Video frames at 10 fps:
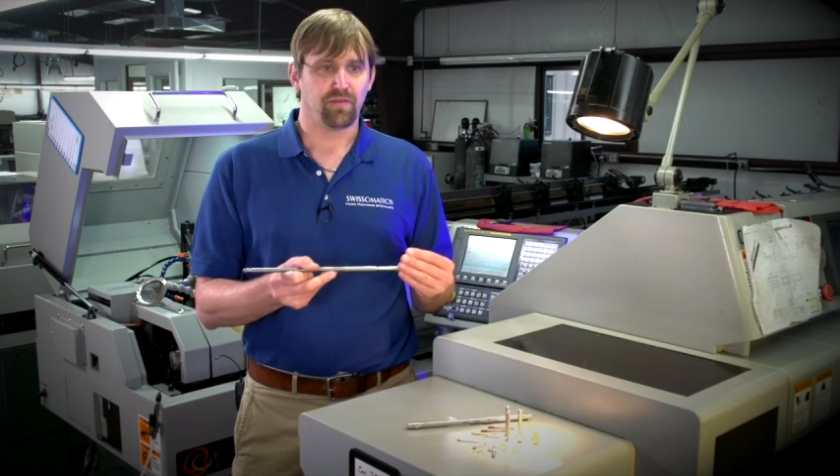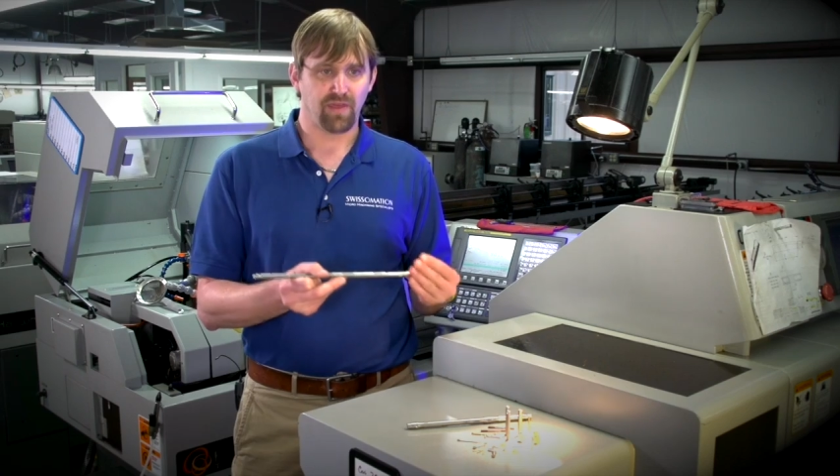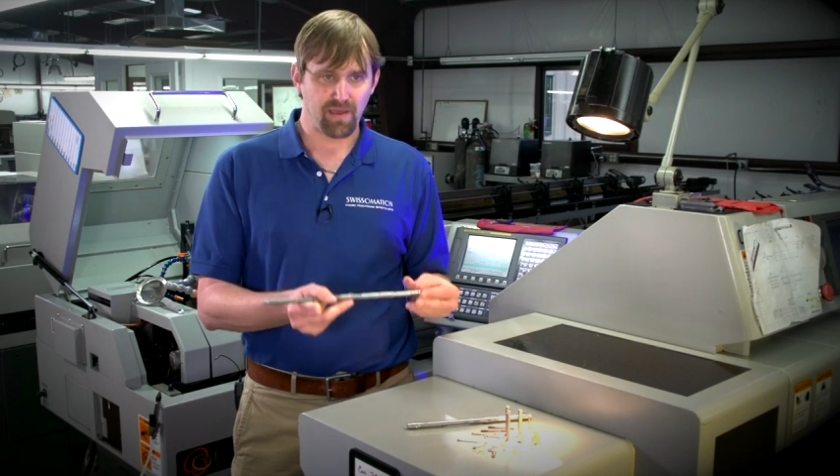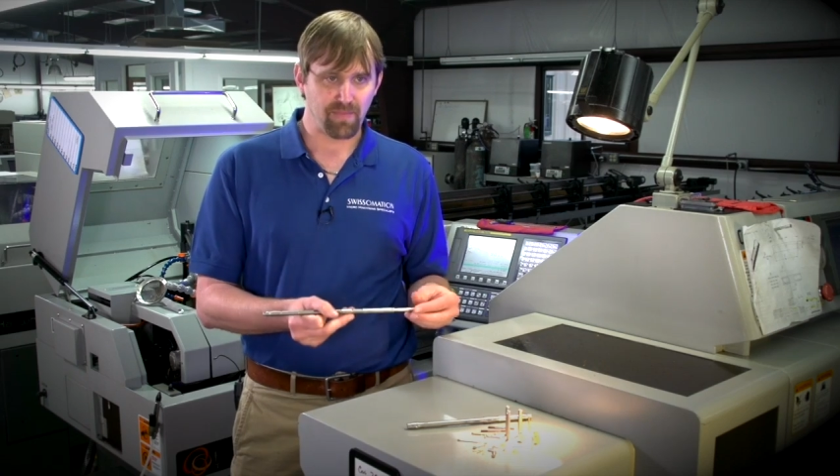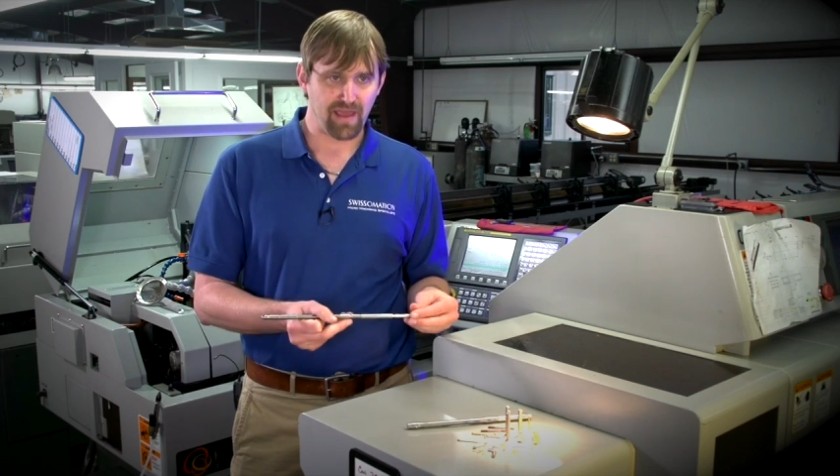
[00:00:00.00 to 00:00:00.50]

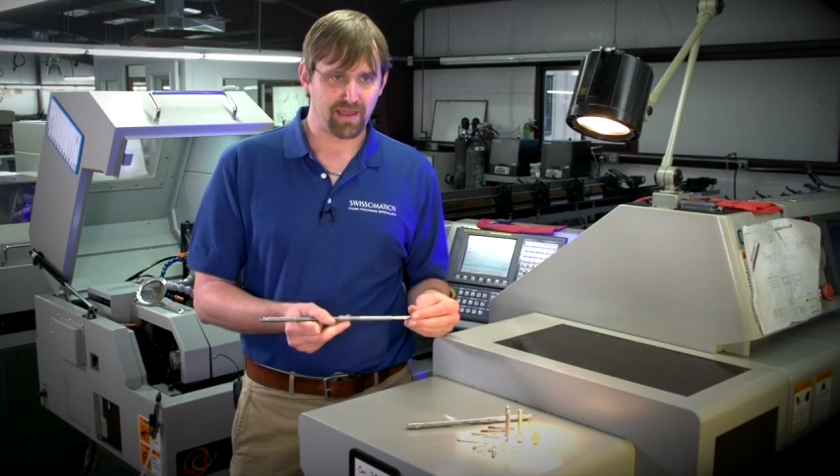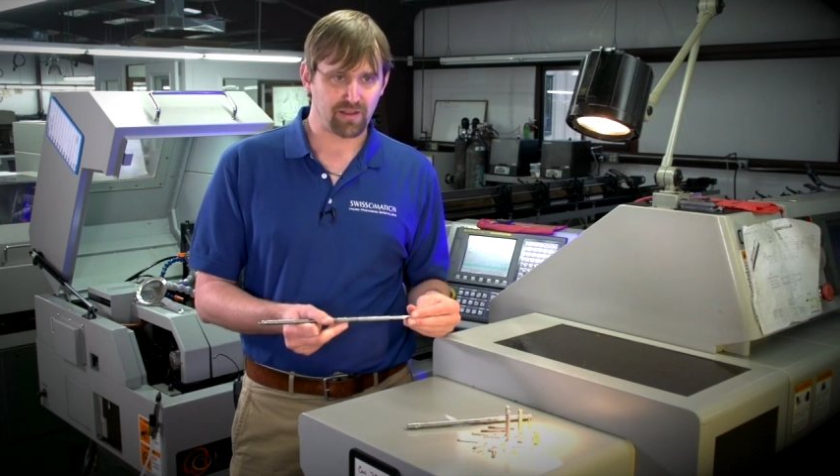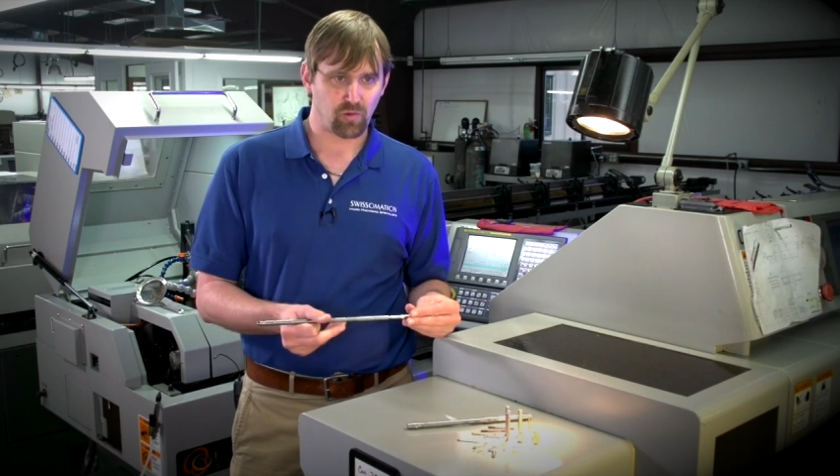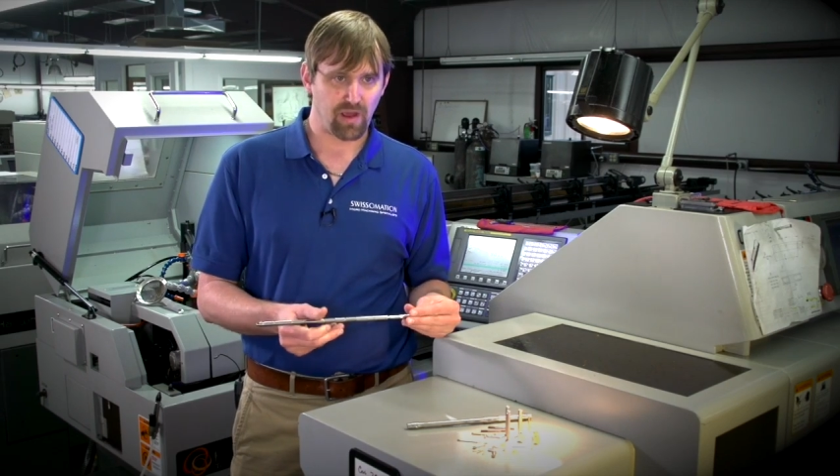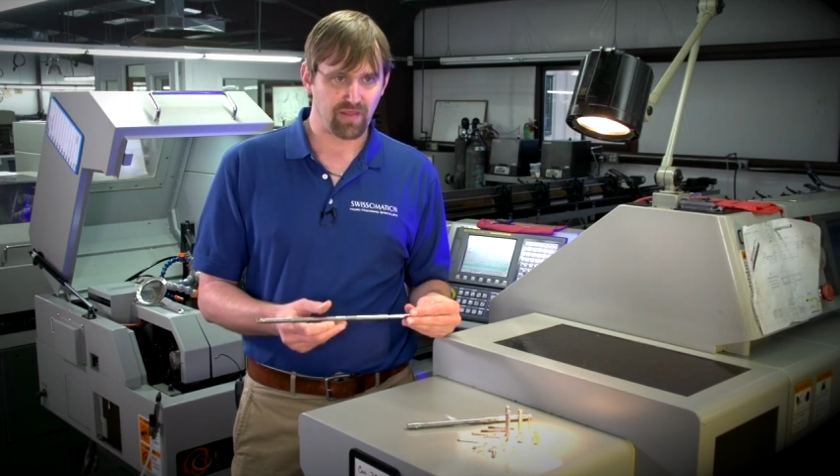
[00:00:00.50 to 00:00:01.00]
they make
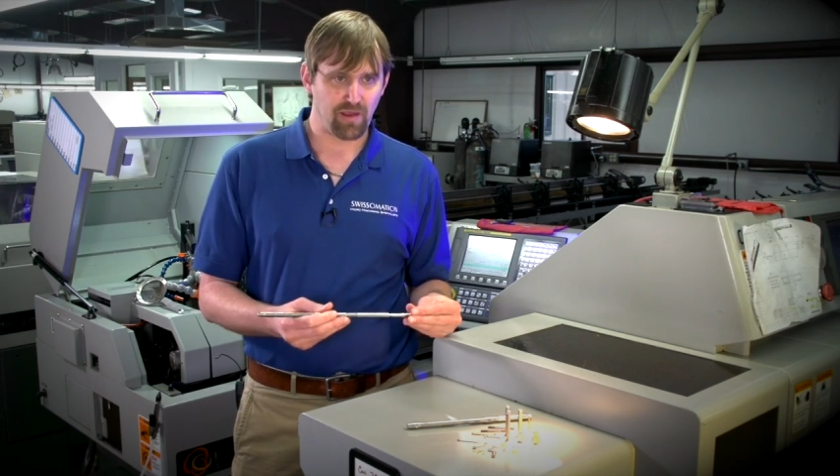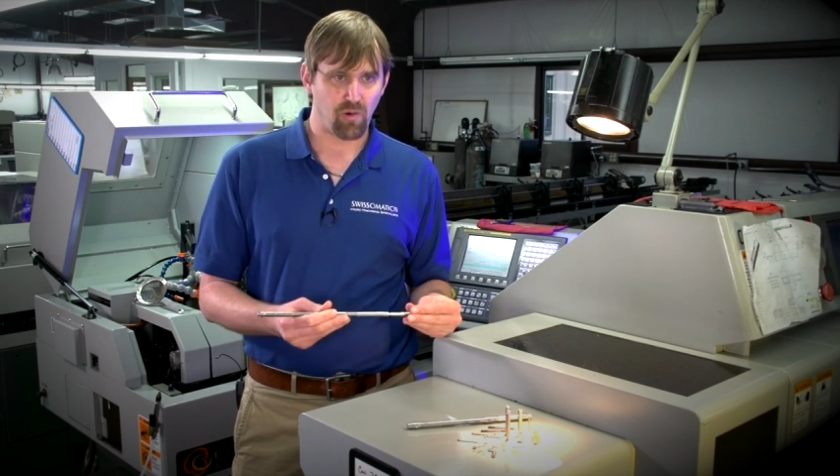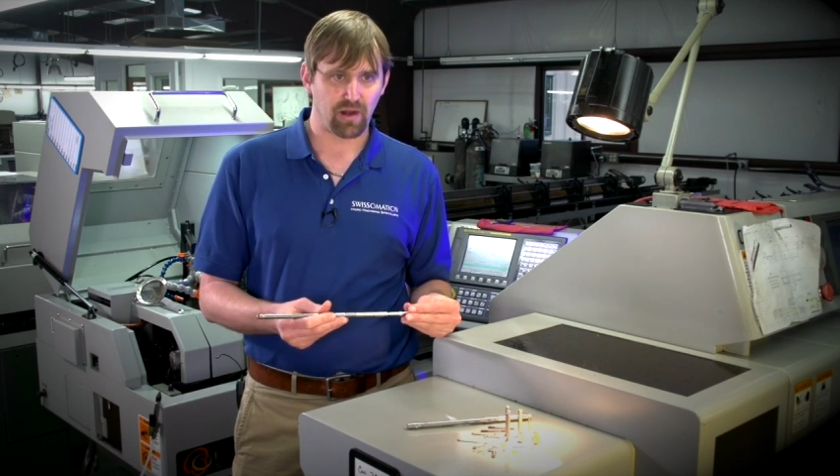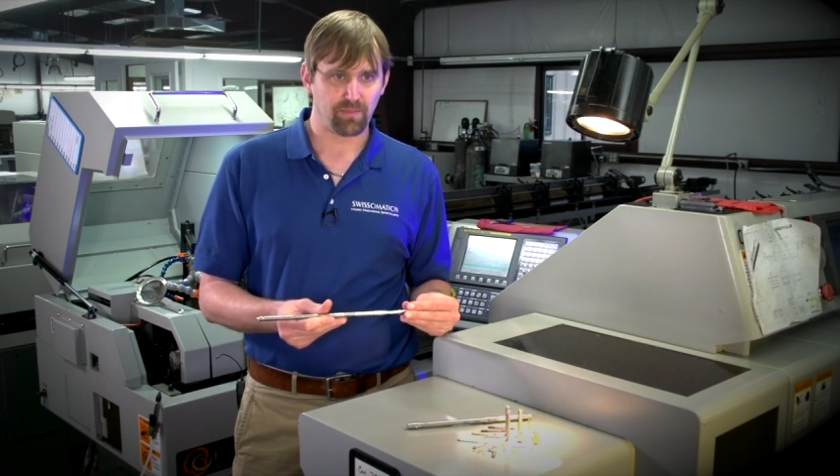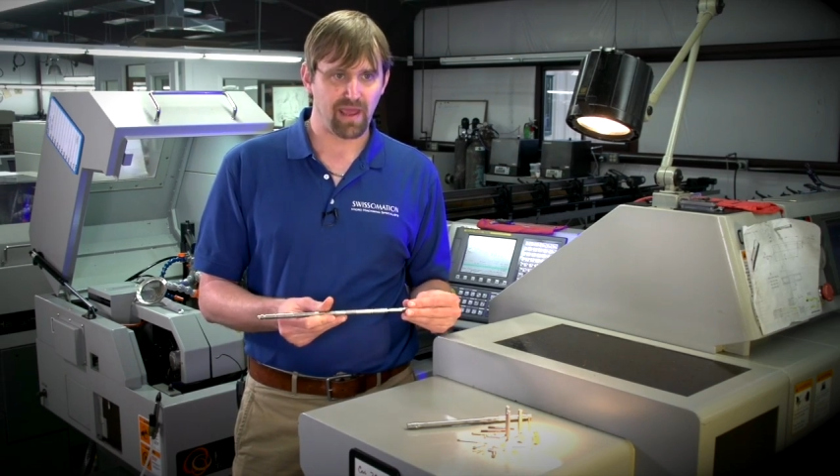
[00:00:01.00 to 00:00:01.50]
it the way they
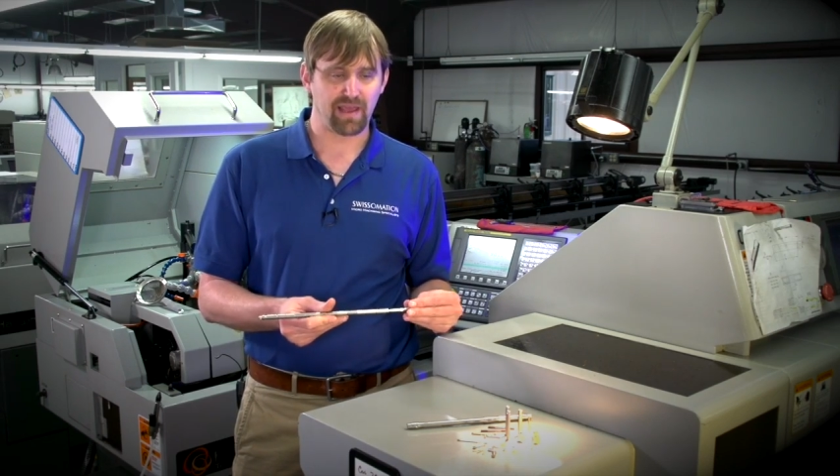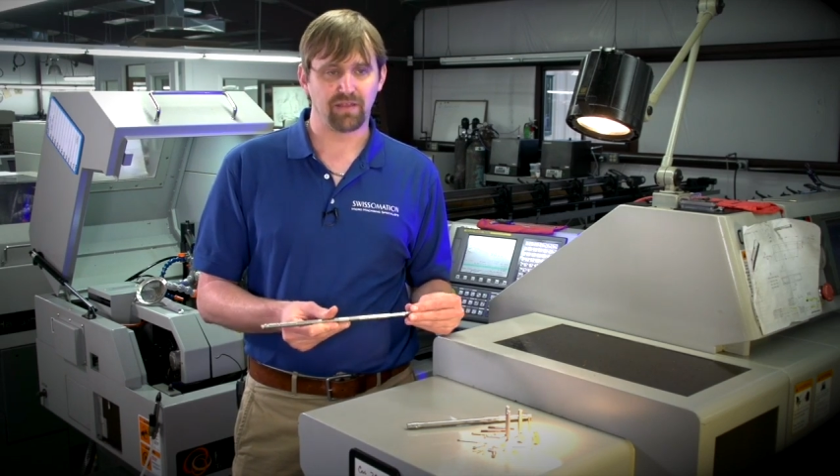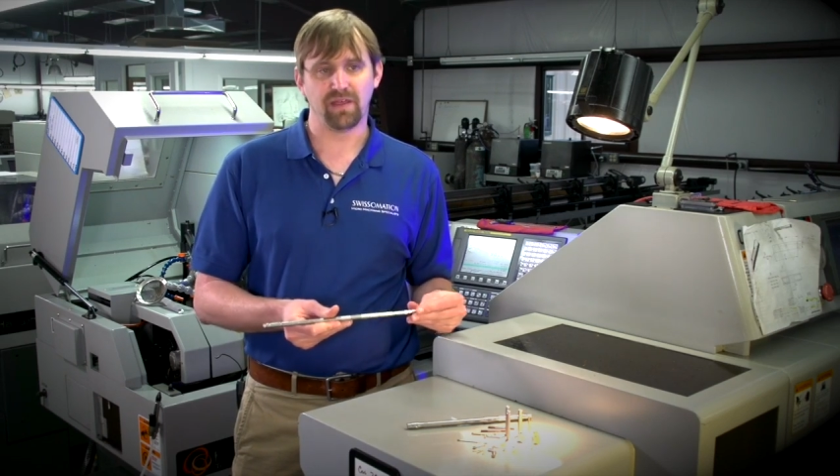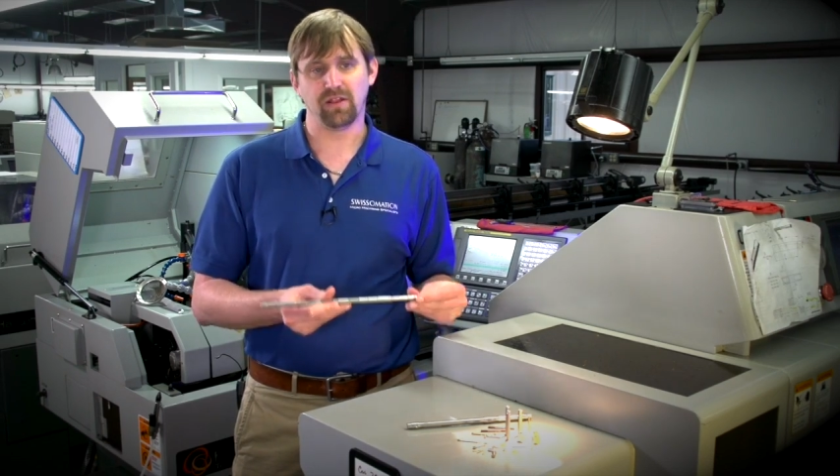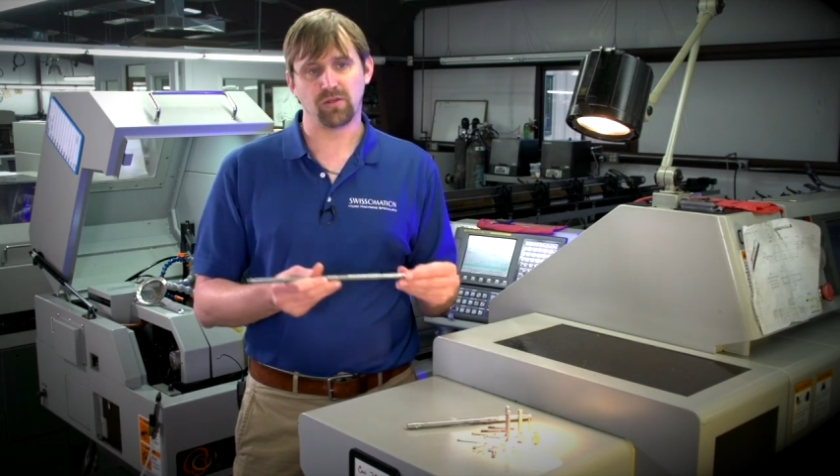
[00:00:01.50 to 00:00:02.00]
want to make
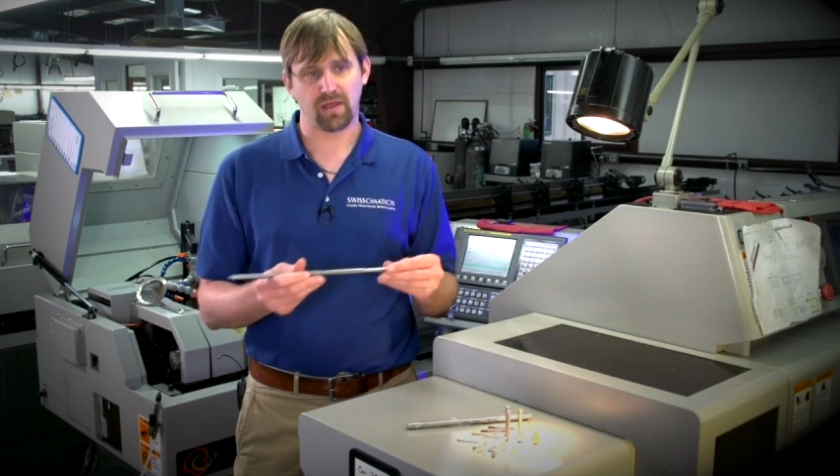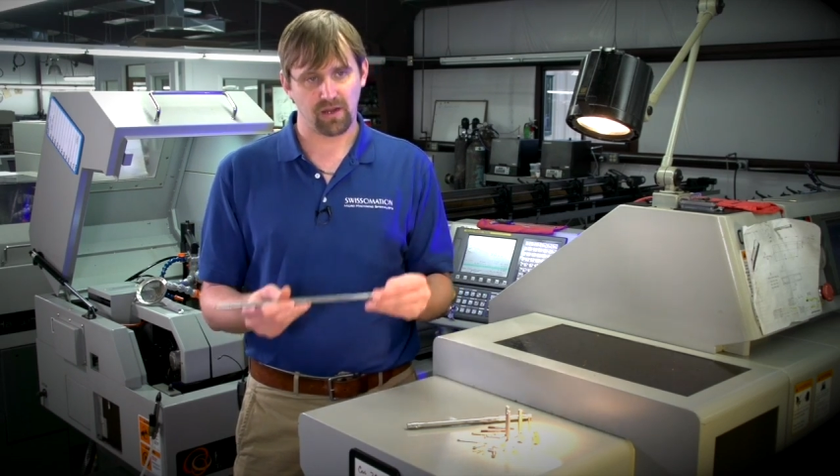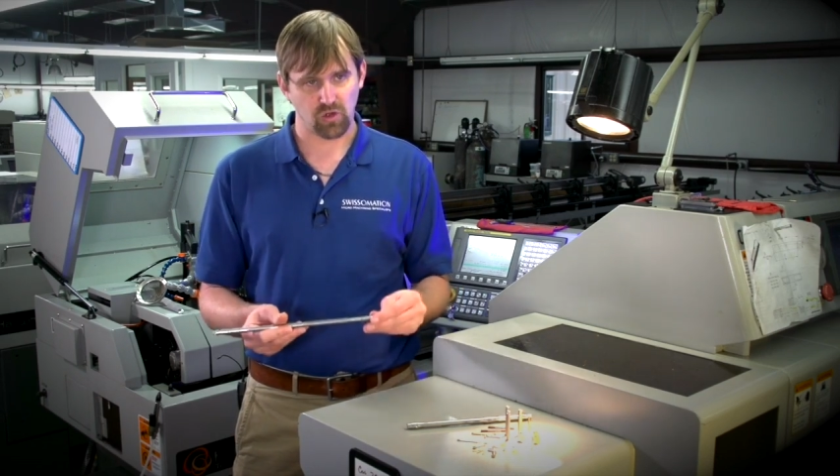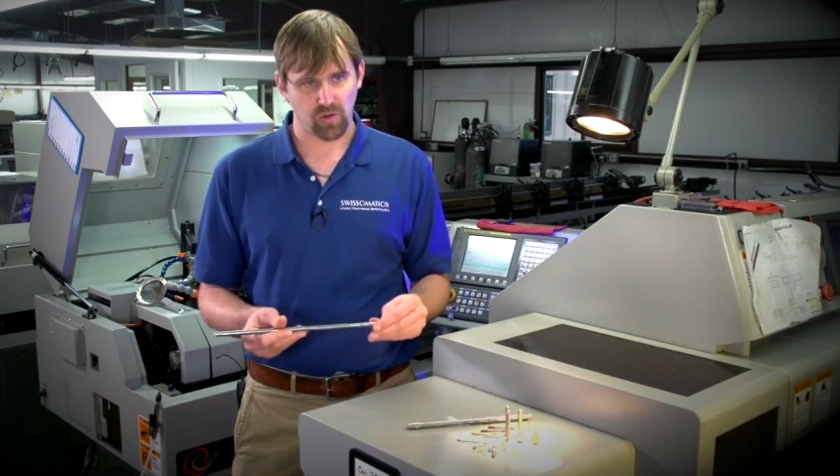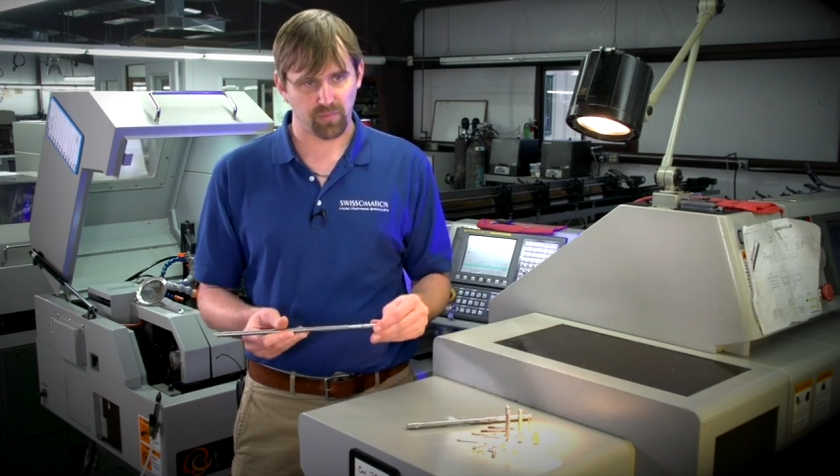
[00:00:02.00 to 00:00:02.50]
it, then you send it